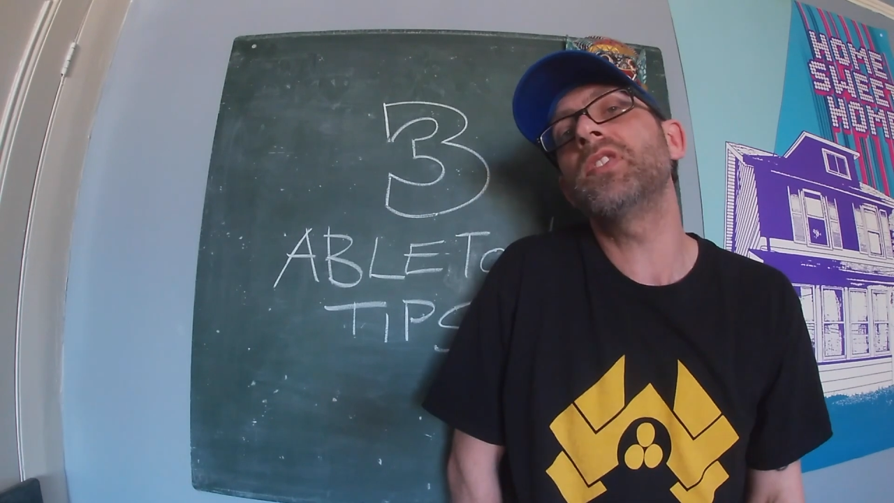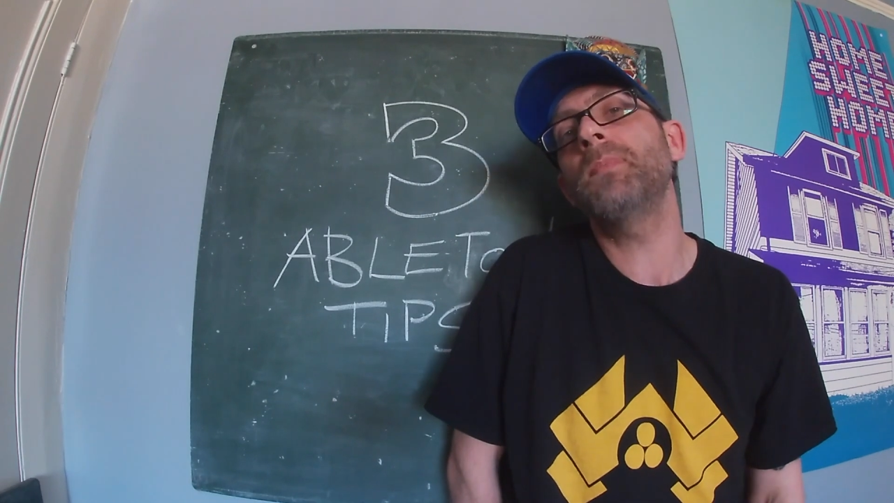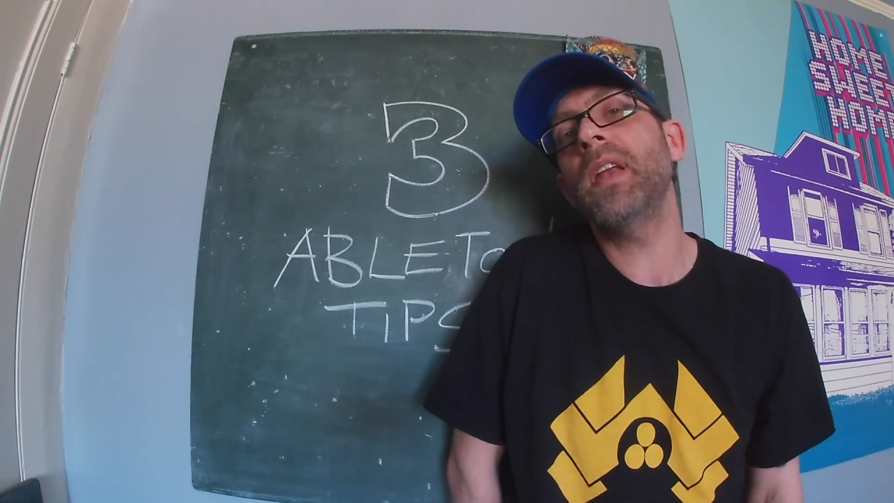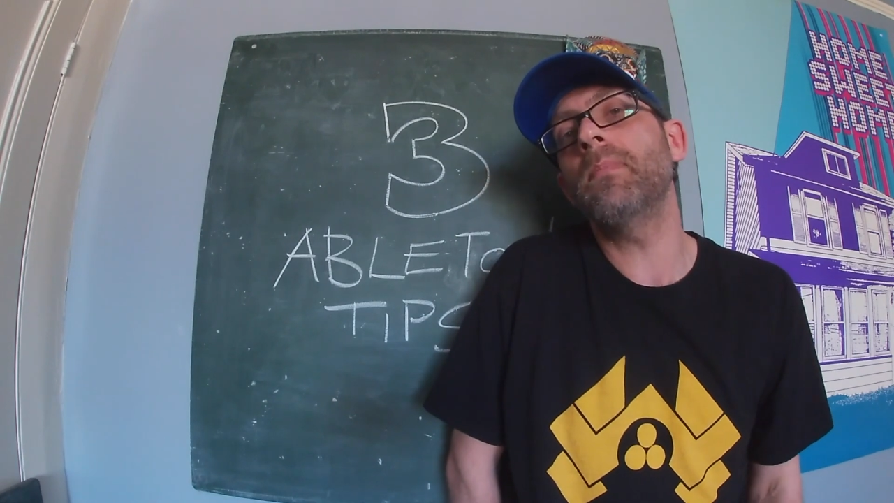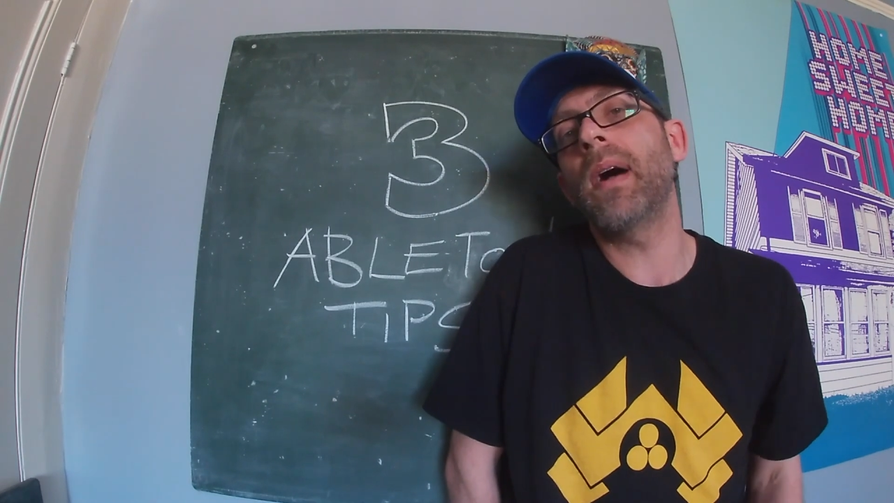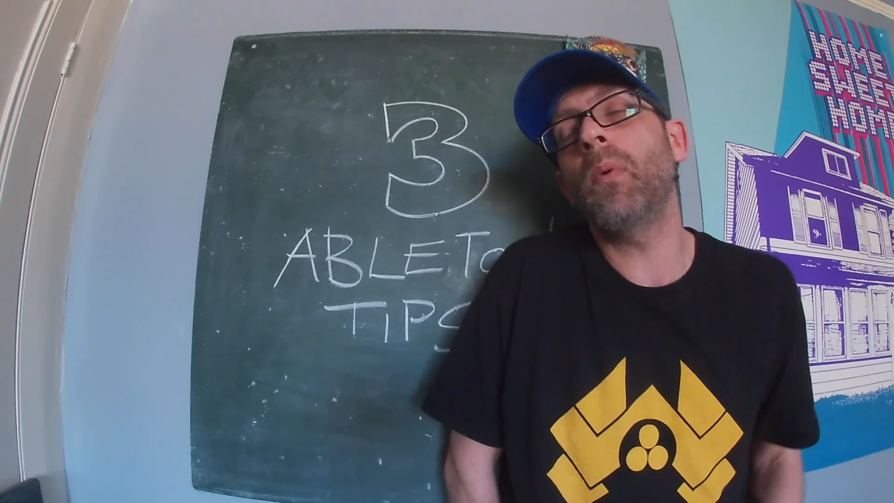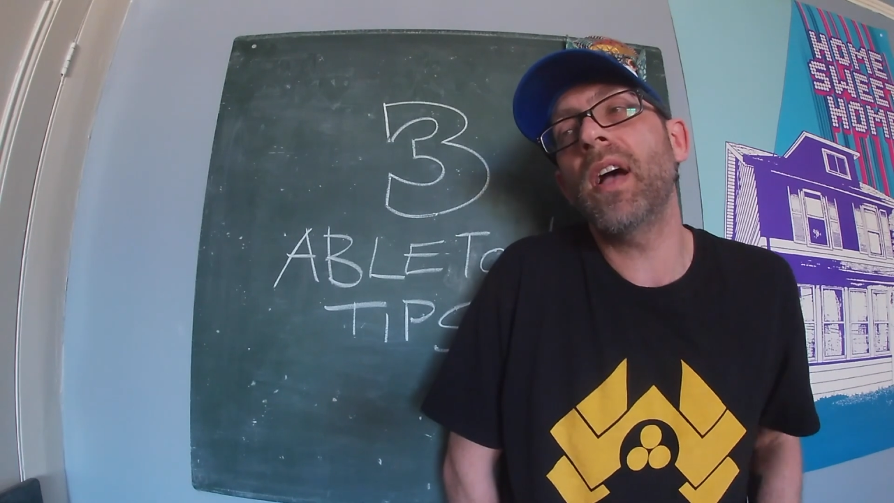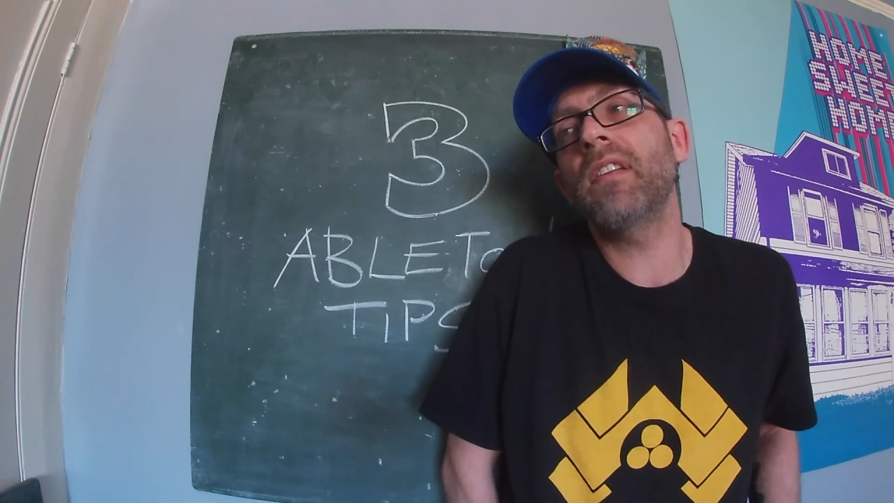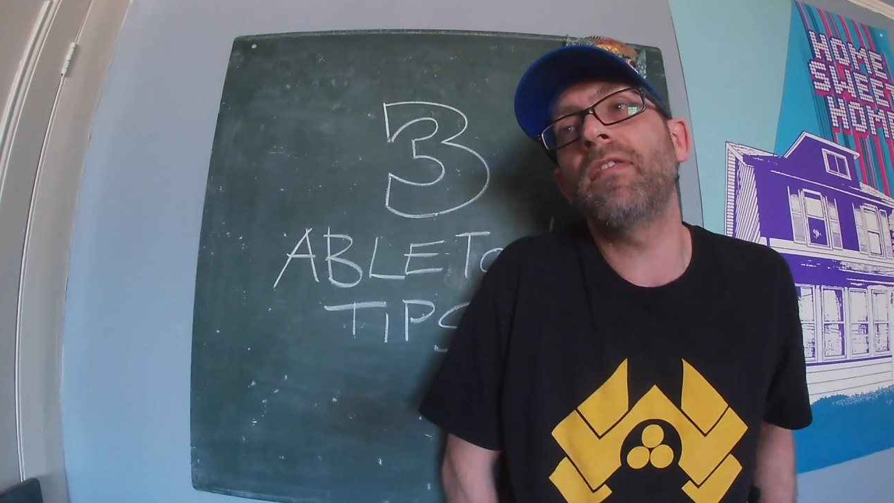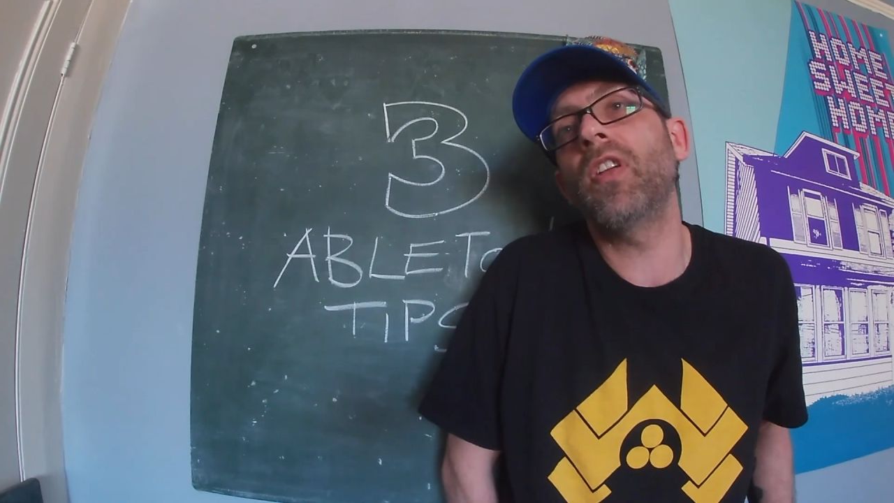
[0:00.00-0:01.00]
that speed up my
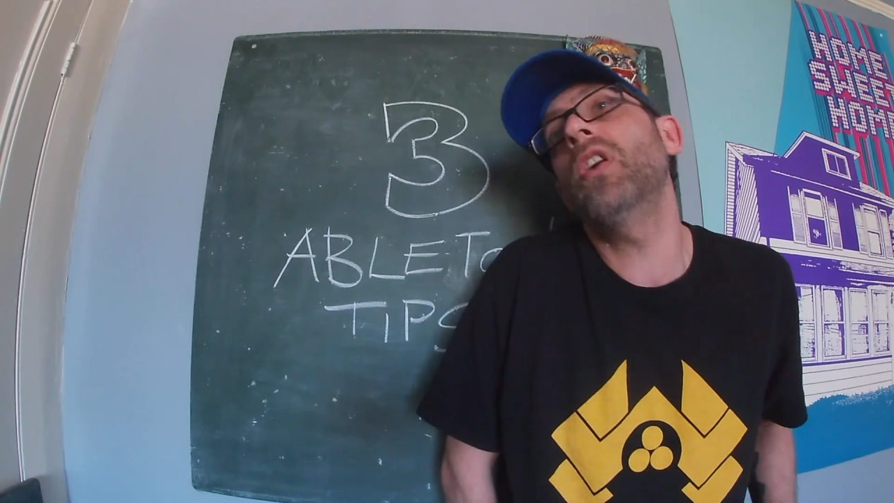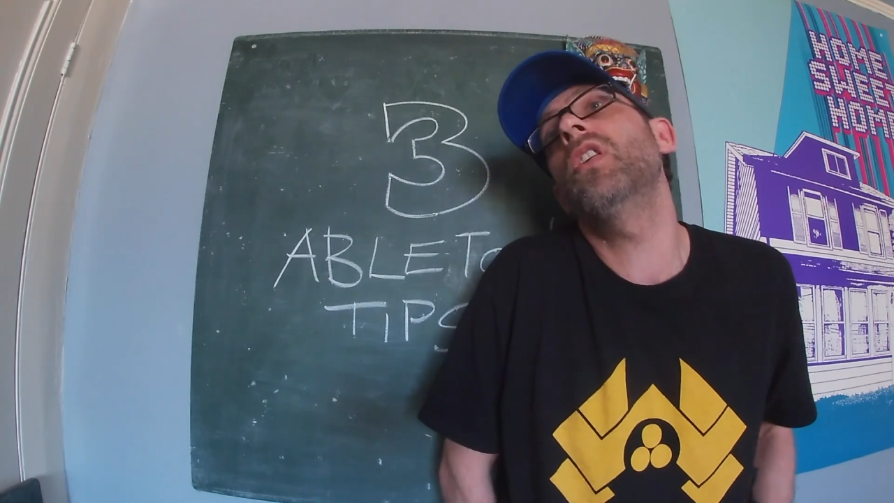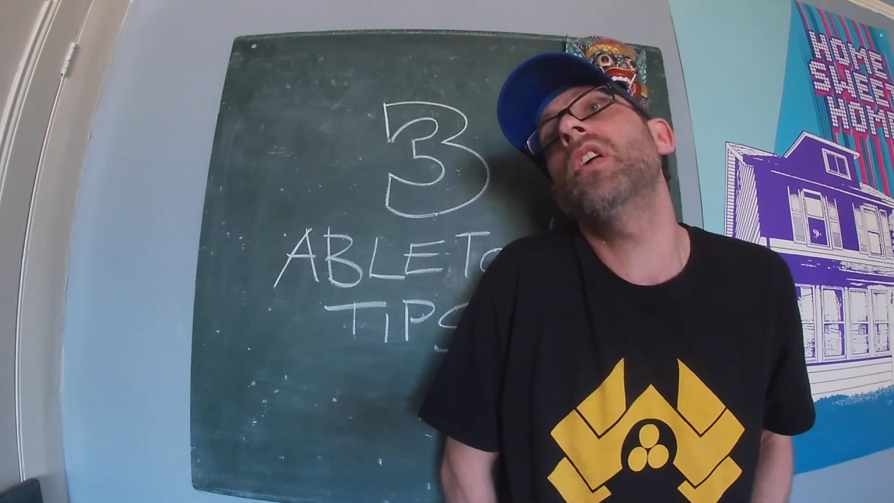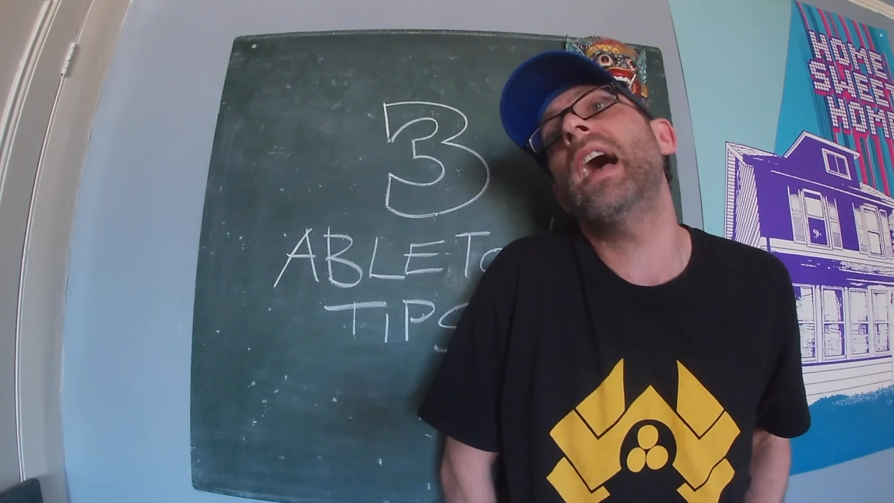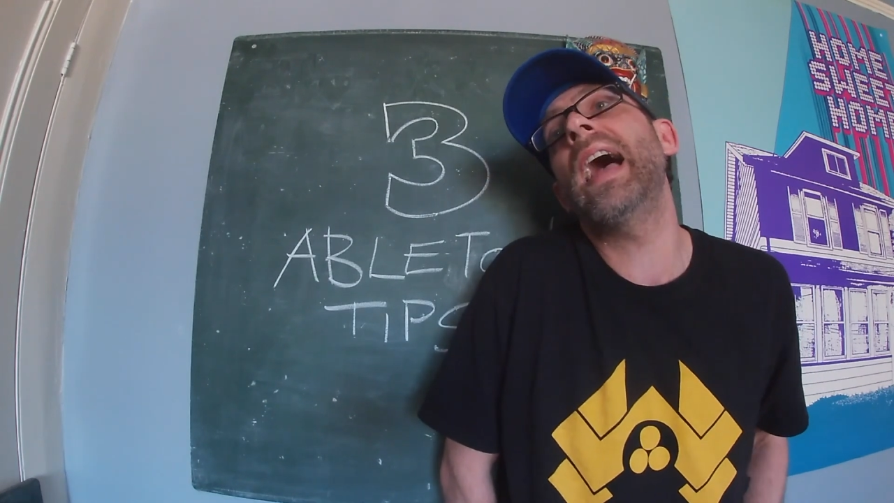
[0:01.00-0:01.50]
workflow